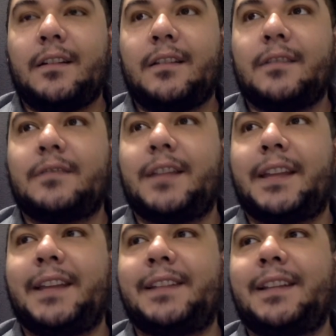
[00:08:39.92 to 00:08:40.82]
Like
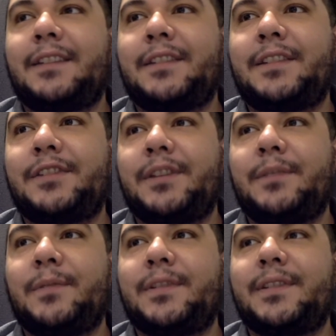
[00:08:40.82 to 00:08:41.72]
he said, she
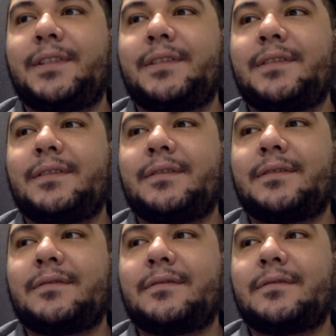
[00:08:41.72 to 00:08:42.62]
was
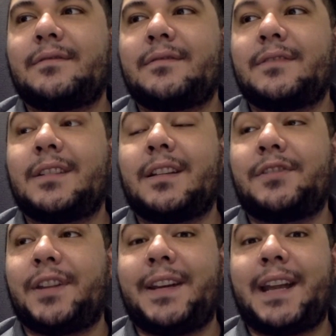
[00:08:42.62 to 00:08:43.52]
a
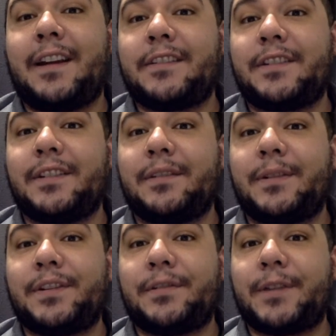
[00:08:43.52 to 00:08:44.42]
shitty character in the
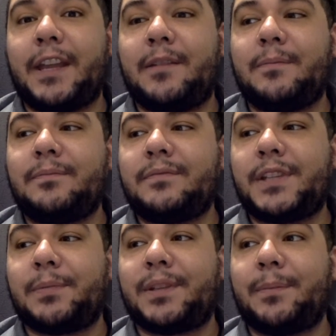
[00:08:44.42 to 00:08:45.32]
original game.
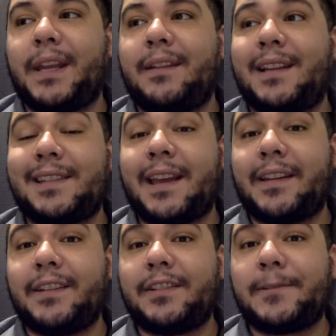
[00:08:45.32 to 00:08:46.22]
She was the main
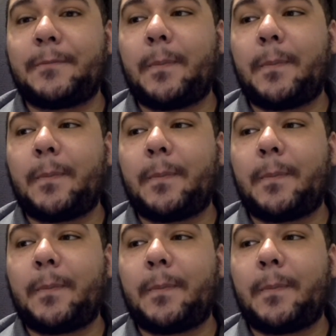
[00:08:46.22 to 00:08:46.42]
antagonist.